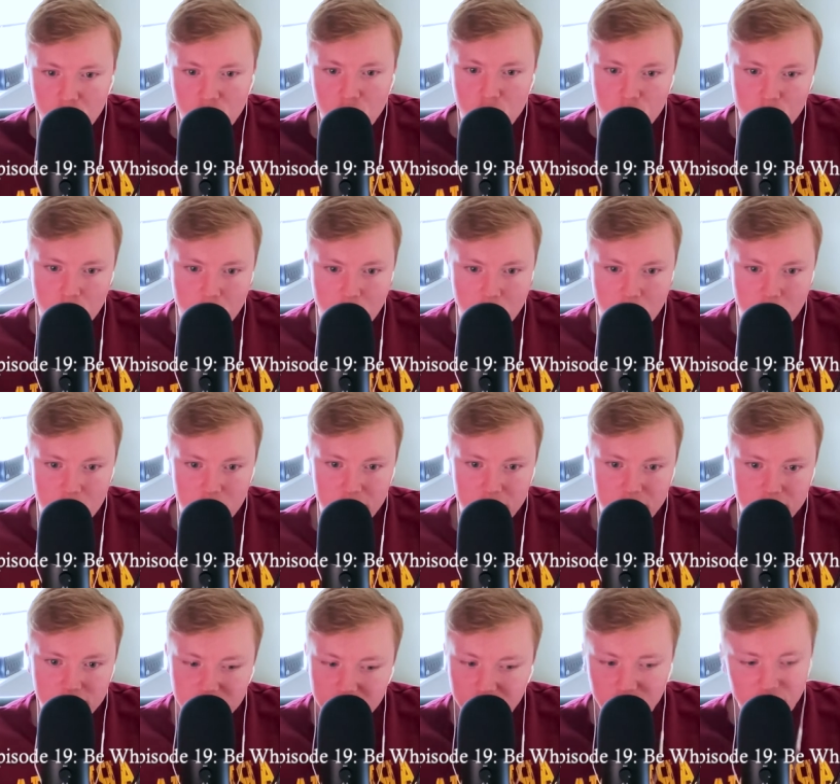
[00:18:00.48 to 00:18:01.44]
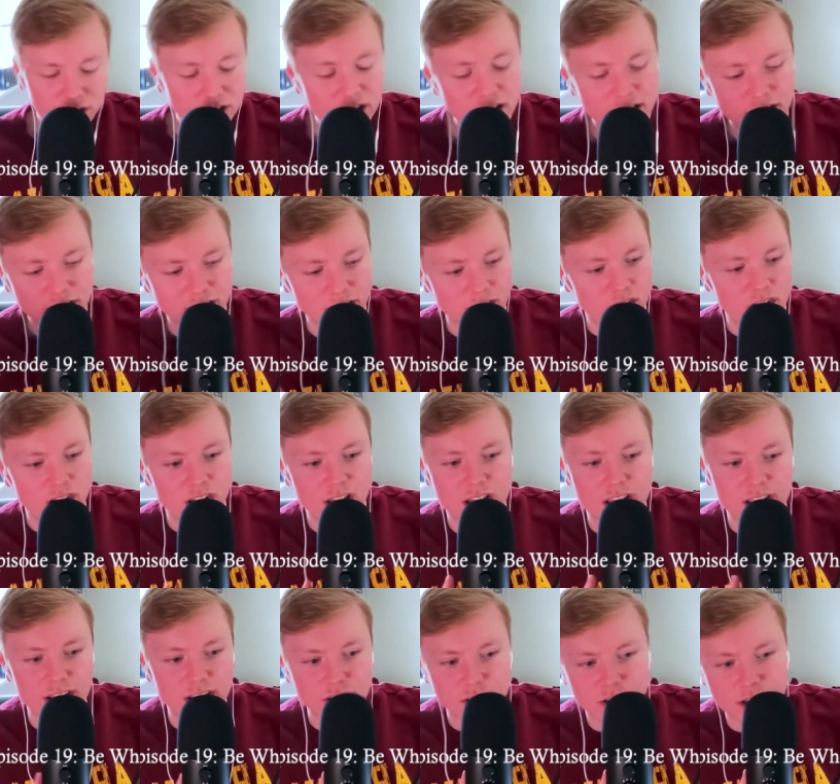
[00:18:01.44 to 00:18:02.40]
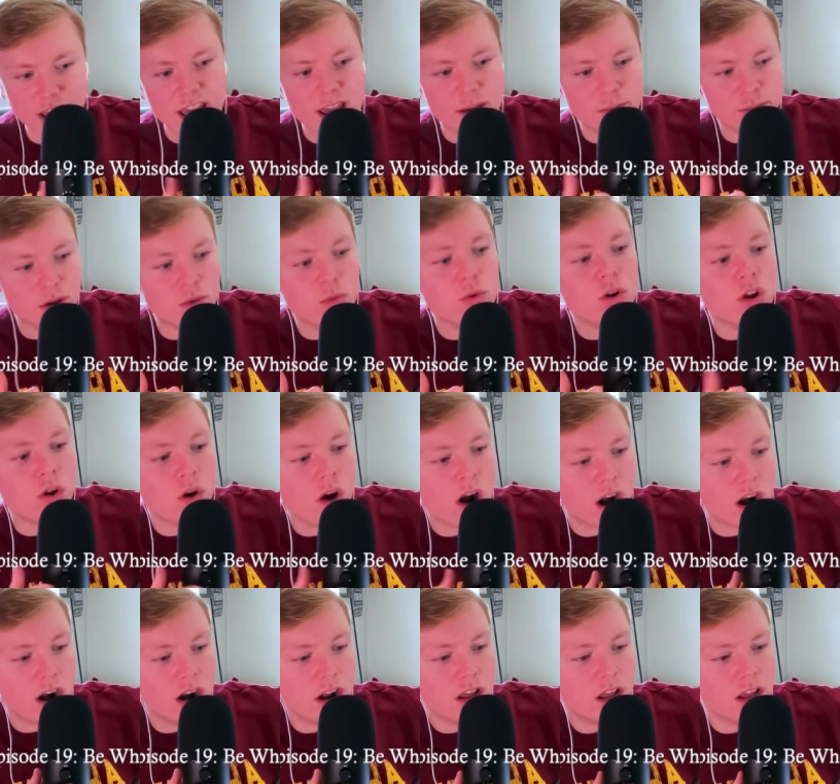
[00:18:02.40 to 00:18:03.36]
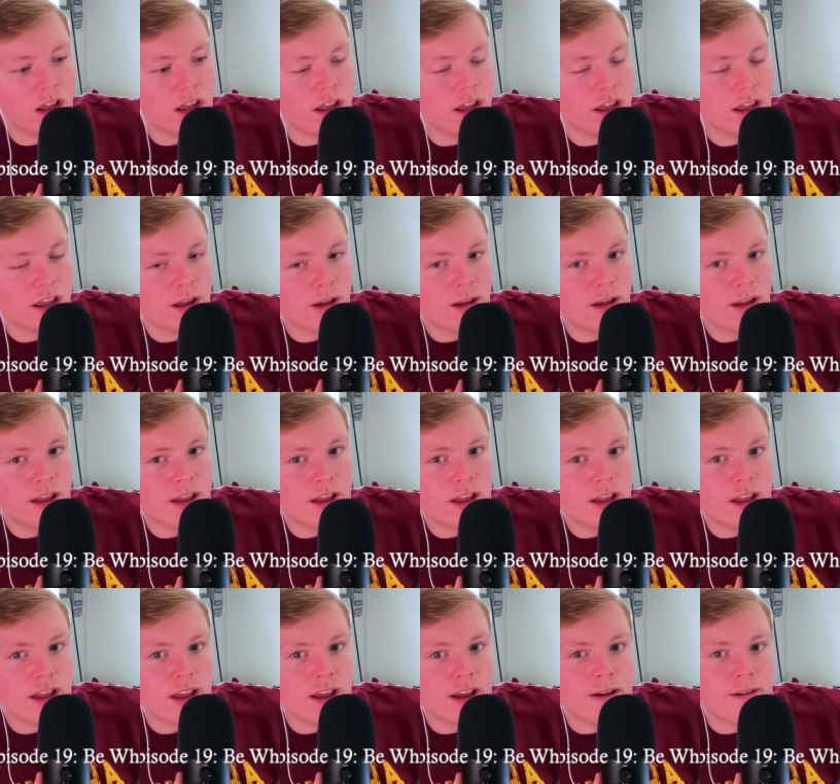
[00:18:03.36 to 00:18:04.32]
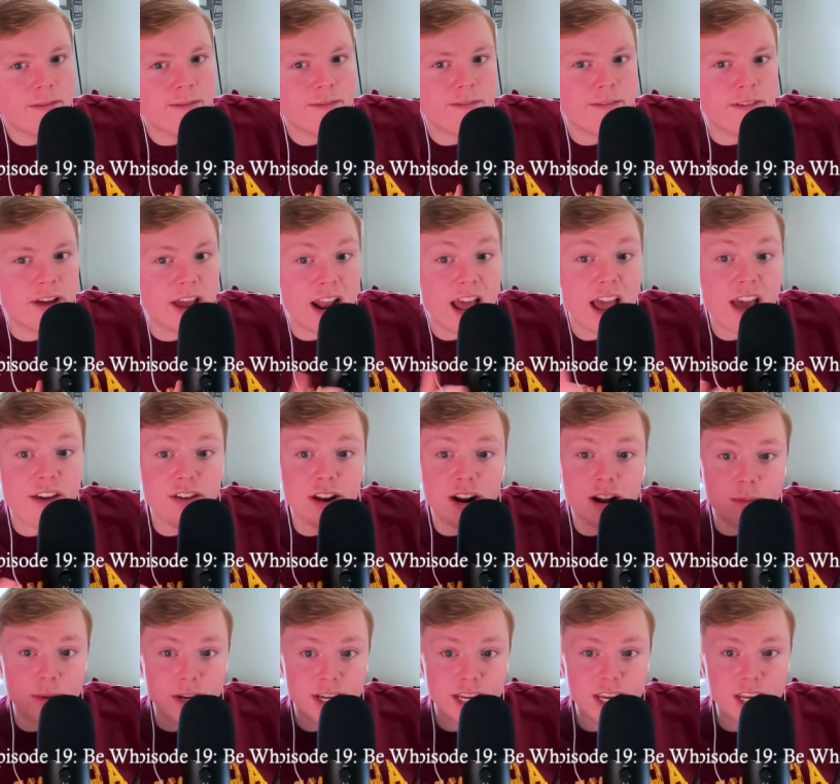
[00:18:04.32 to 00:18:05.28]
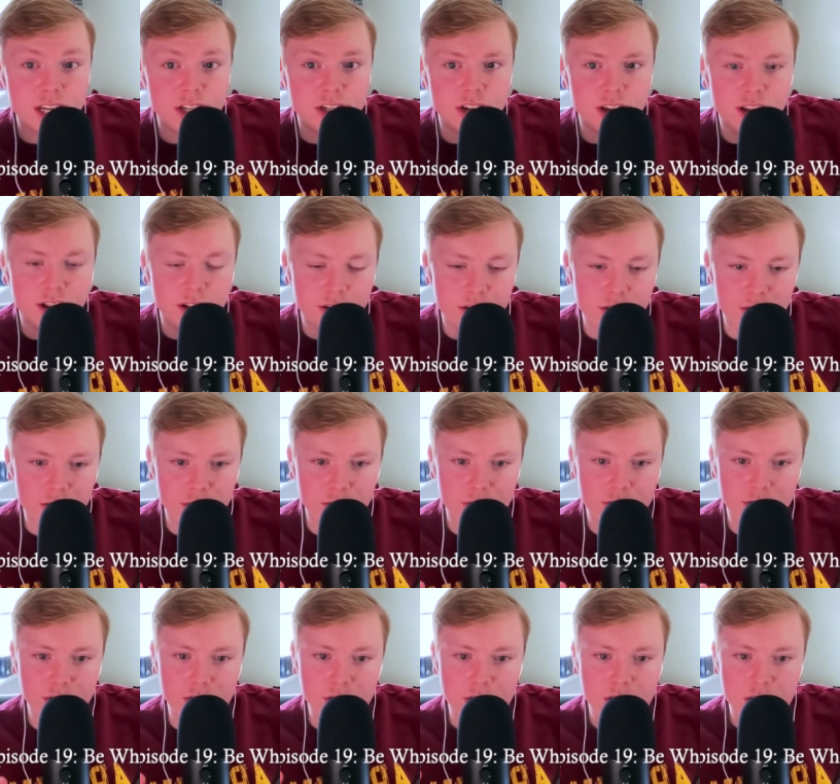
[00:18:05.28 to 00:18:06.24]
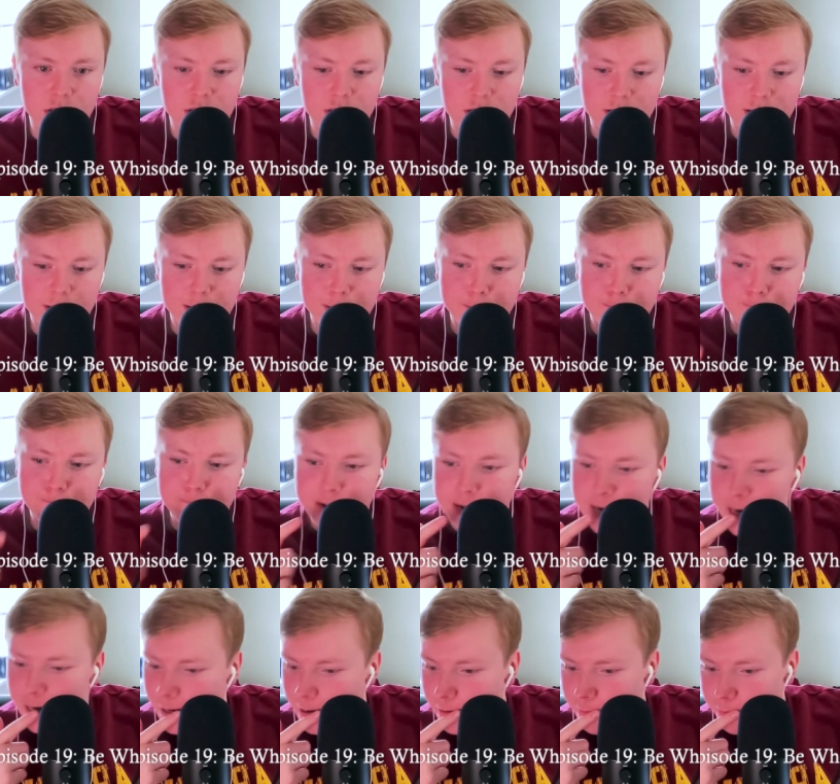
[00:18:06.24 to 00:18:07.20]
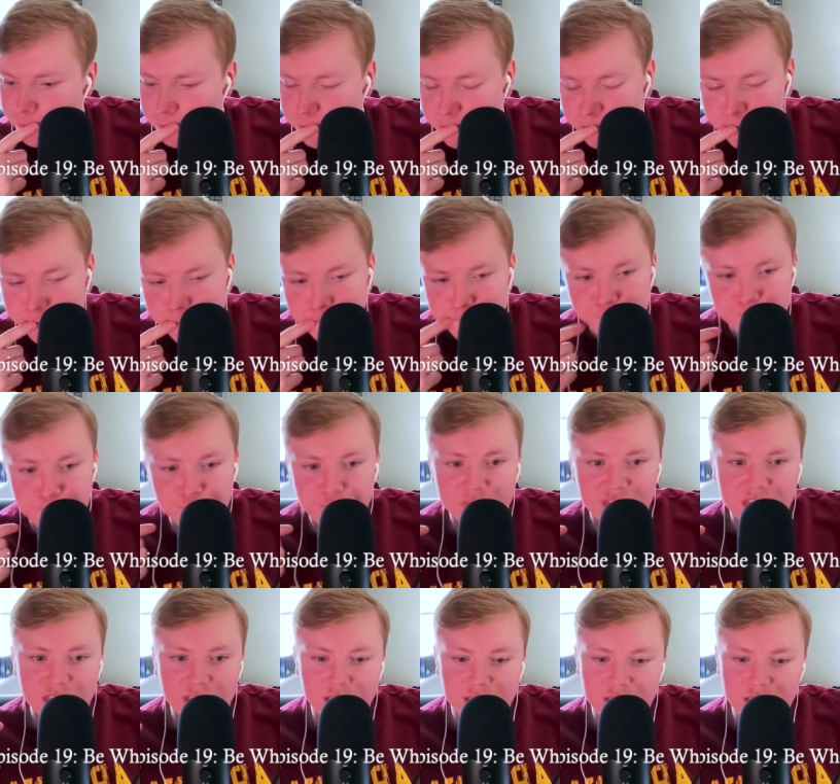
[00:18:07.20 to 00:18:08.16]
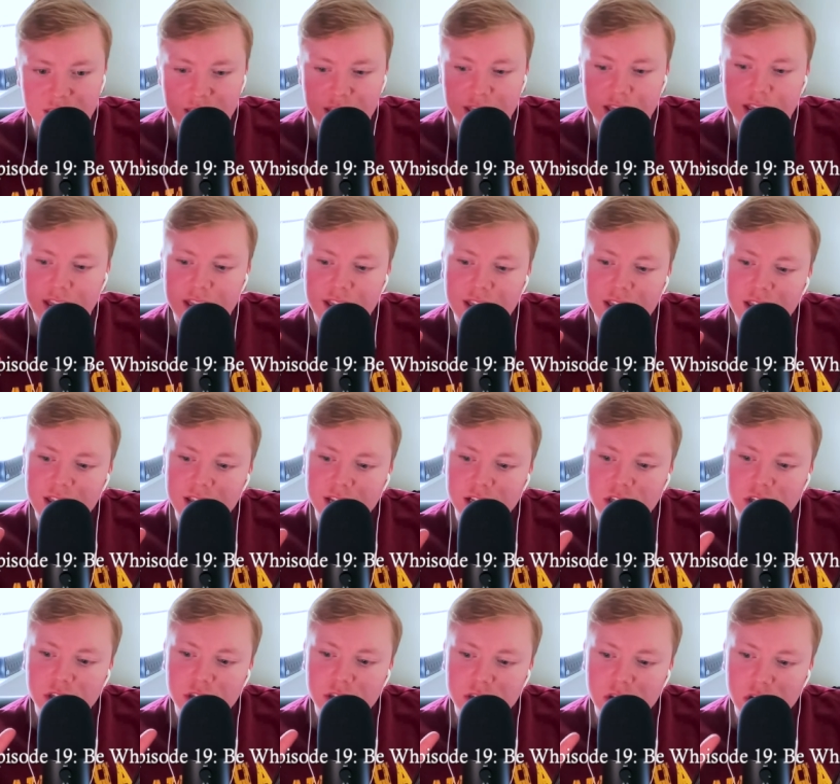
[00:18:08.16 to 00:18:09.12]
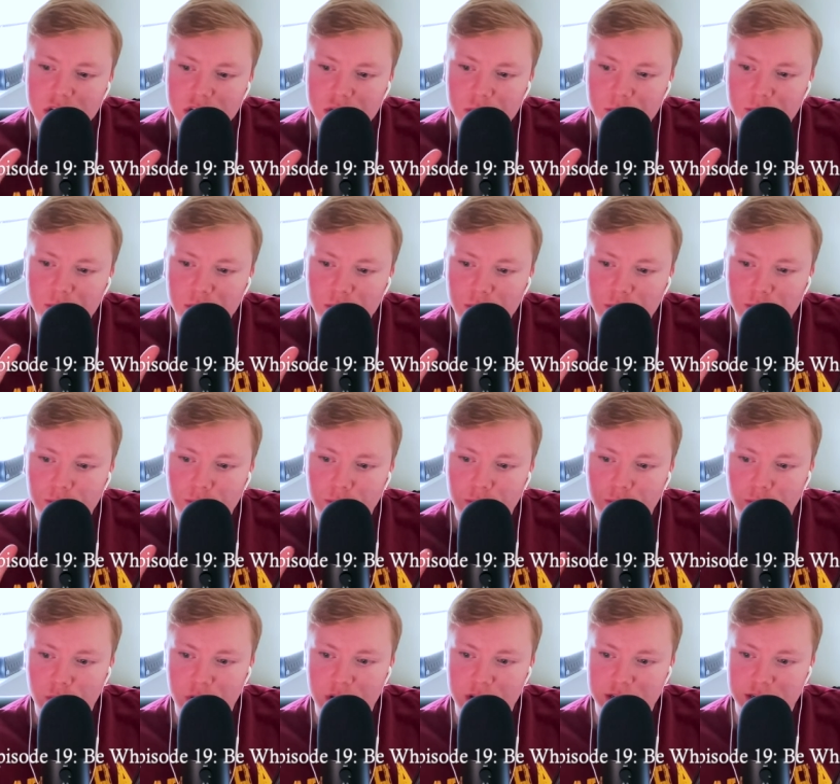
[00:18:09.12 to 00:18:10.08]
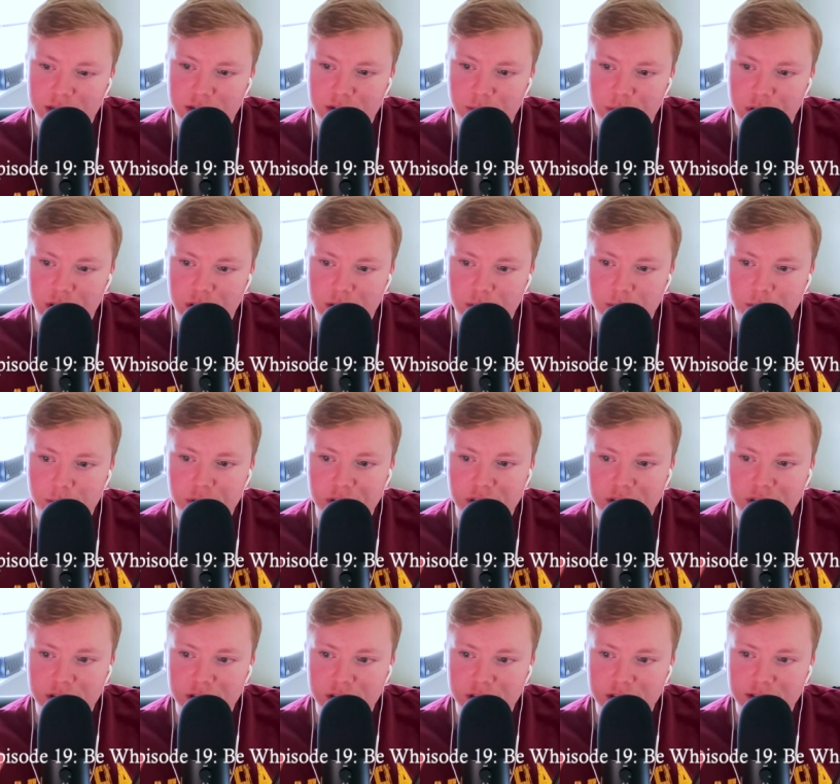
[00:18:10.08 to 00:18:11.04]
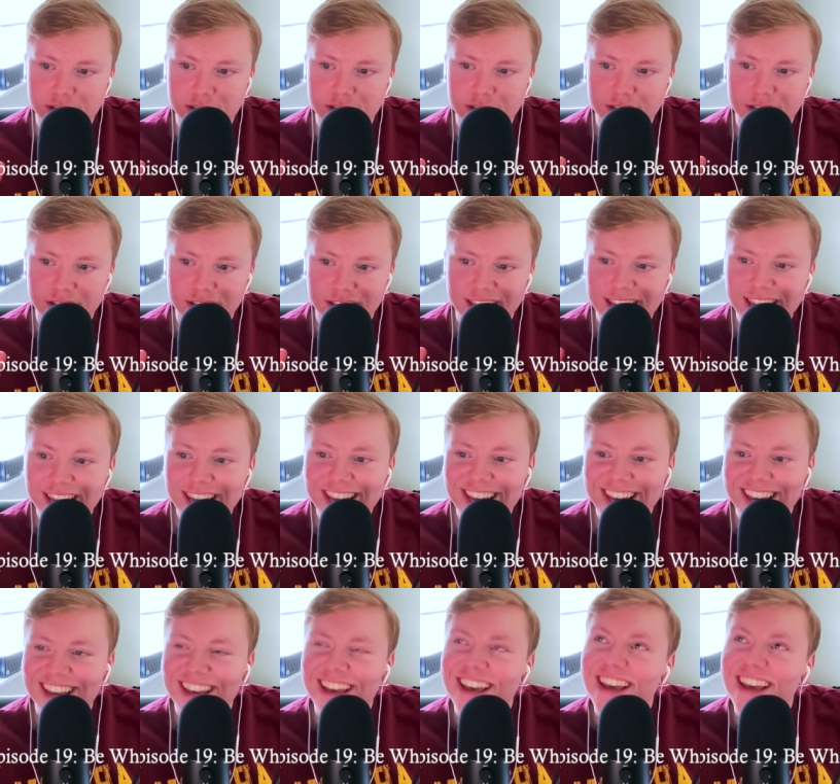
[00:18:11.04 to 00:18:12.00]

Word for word: you are. You'd look at Claire and I and go, hey, be where you are. And I have it on my keychain too. And um, it, it, it's such a beautiful phrase to me because he,